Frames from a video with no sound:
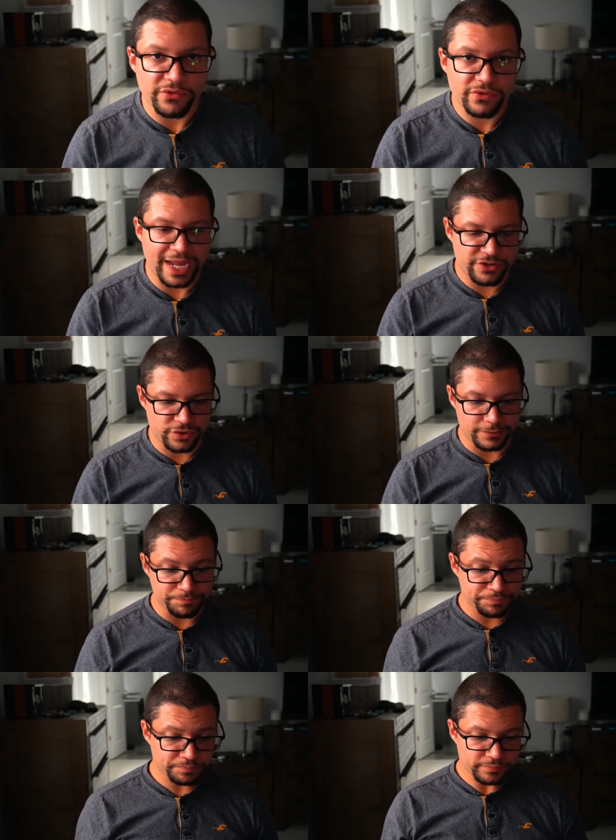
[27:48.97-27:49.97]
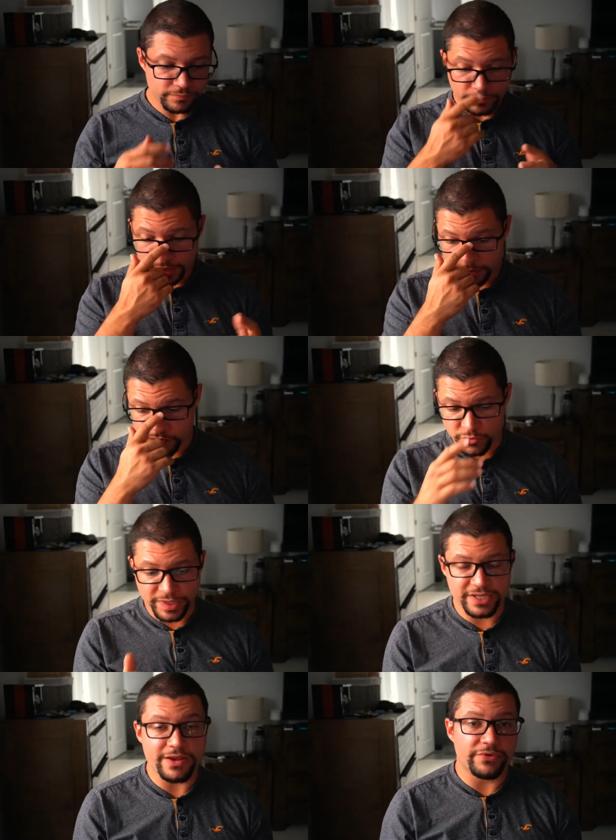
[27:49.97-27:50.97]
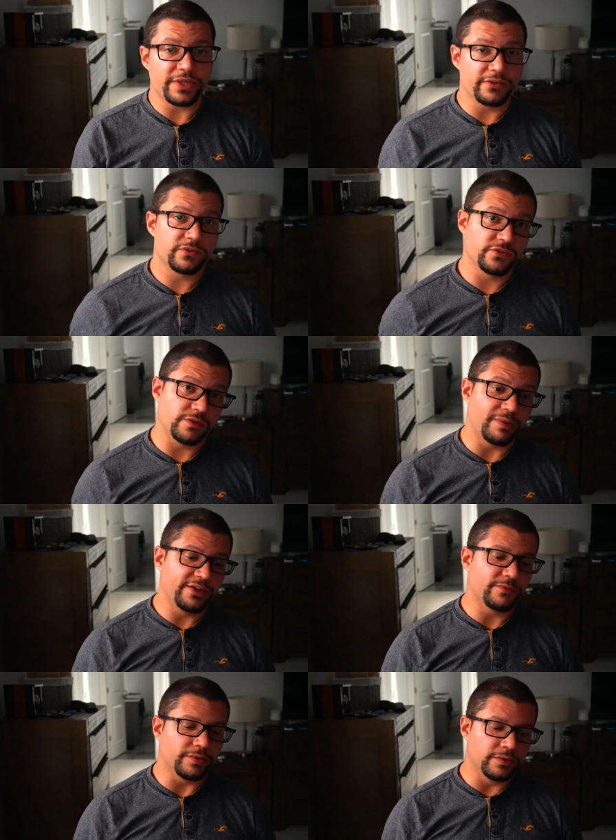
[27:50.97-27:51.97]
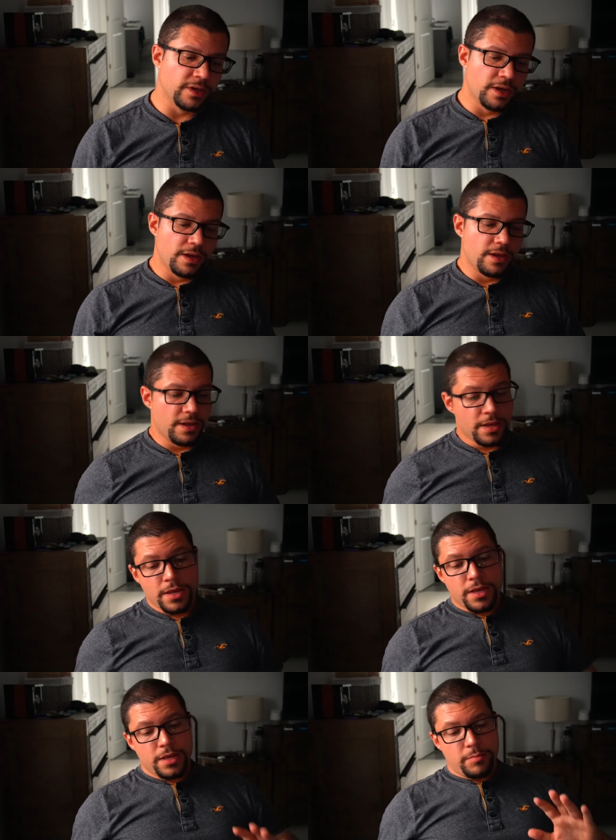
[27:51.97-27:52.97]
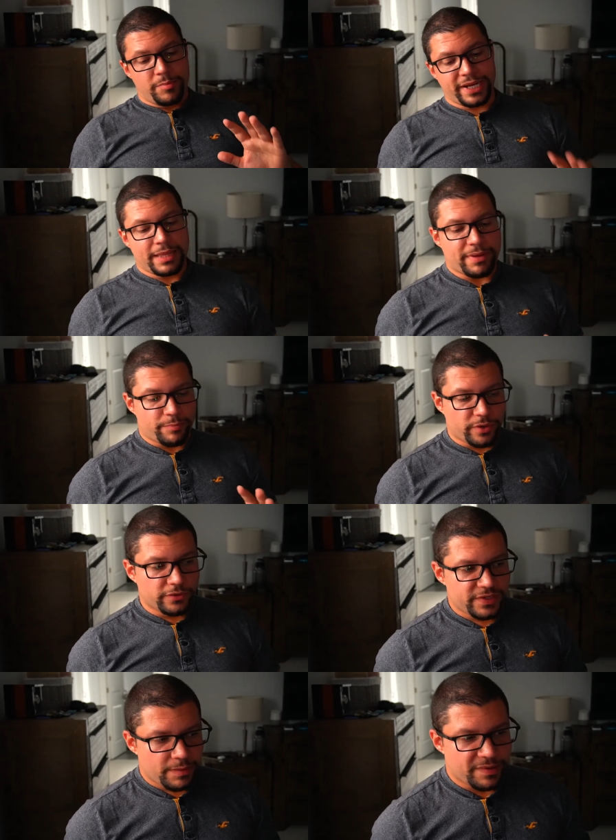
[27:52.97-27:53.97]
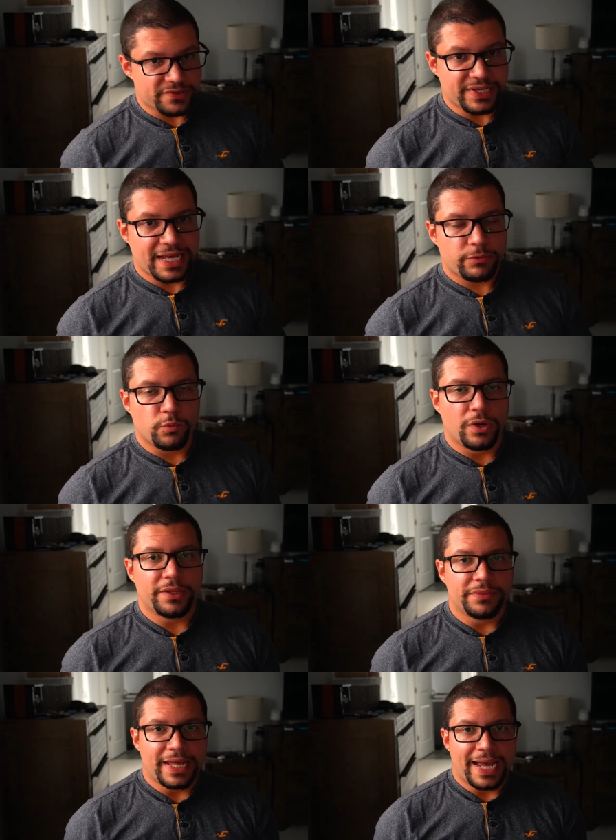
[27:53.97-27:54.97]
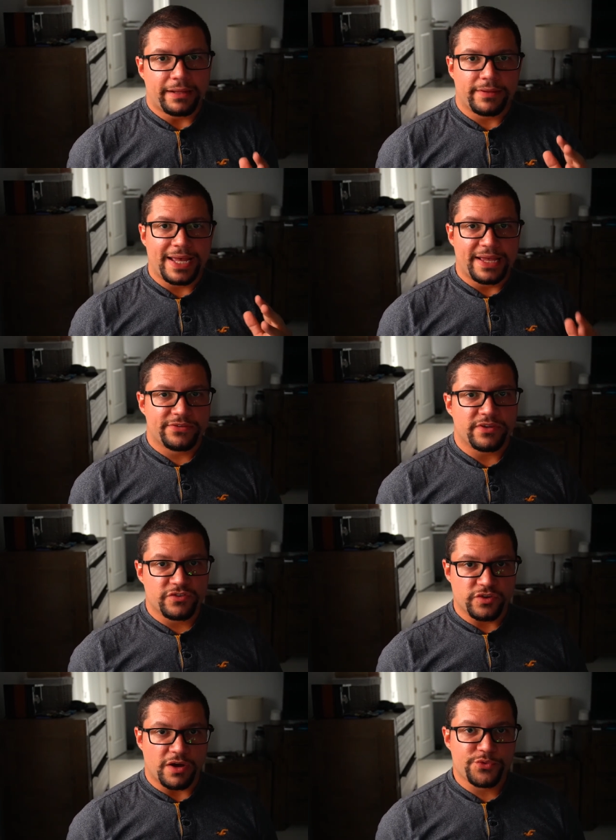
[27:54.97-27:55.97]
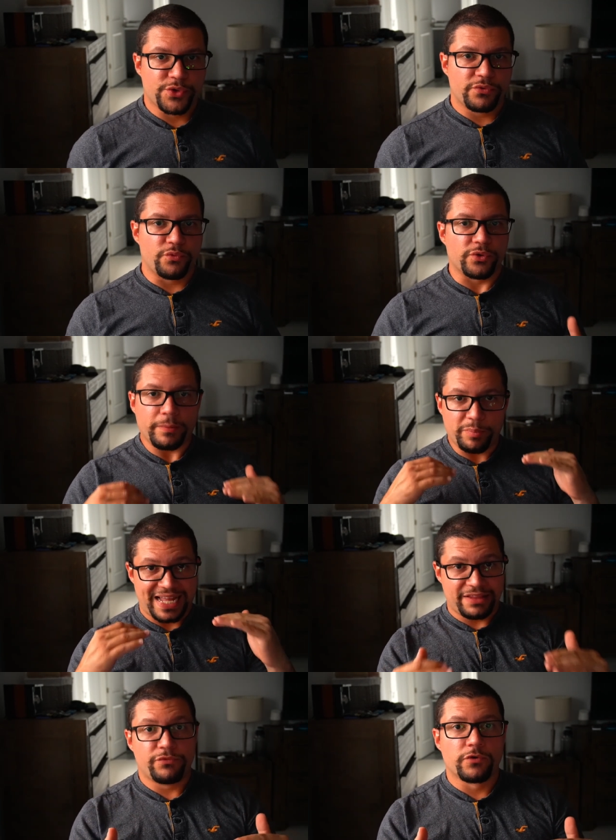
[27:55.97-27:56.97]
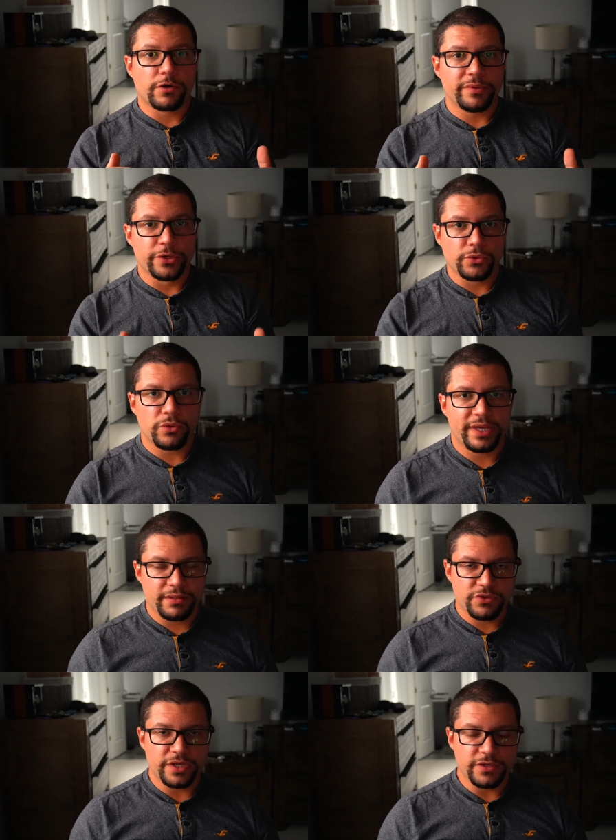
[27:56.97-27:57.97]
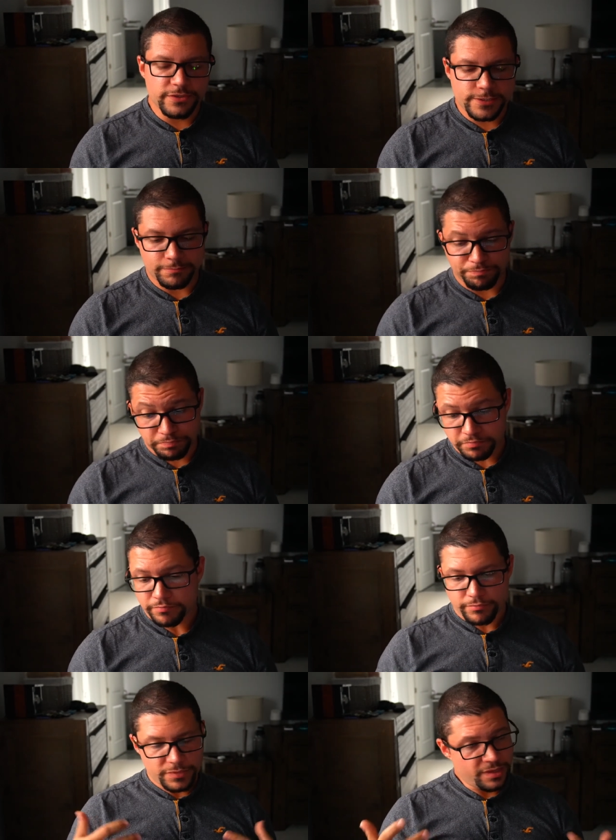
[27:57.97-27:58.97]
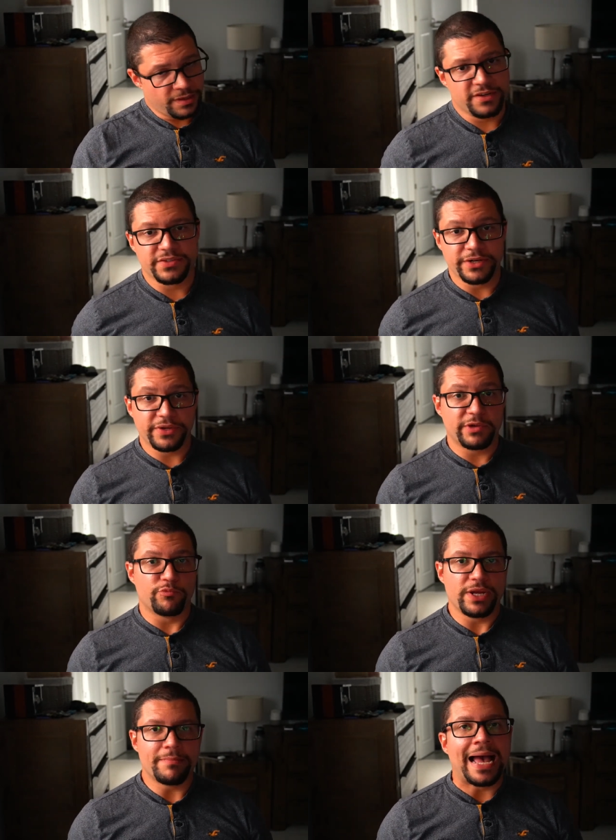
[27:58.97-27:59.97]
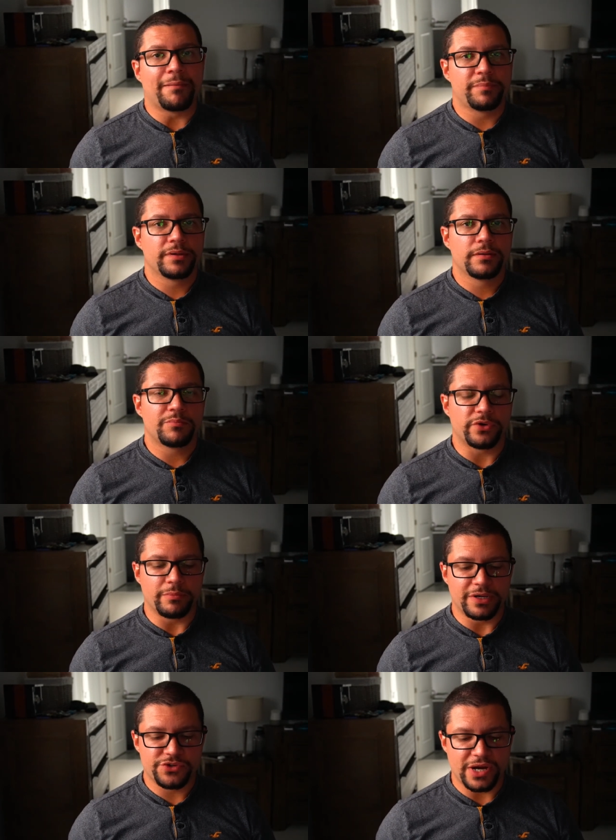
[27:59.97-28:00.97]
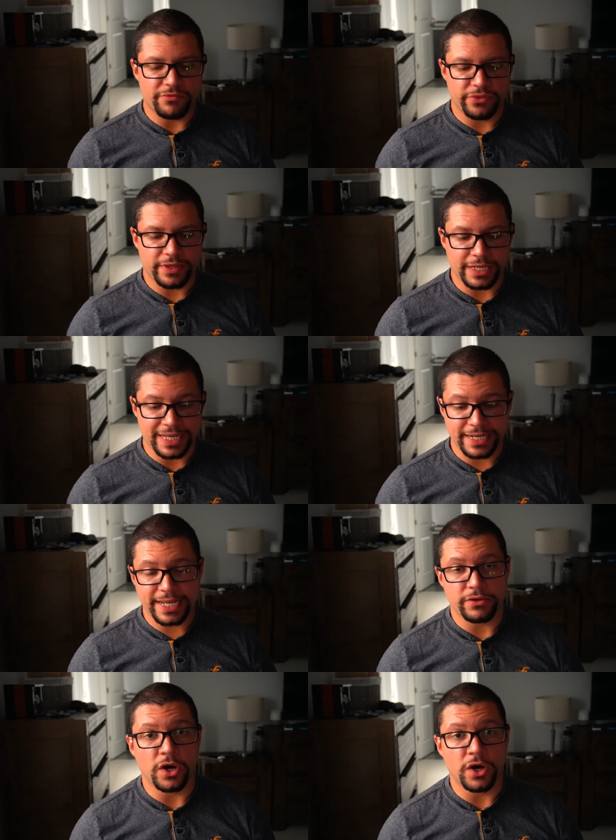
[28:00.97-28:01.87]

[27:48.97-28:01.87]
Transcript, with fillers: actually just because everything is customizable but again my pro tip is get one that has software for the platform you're looking to use because then you can remap pretty much everything. And again, hot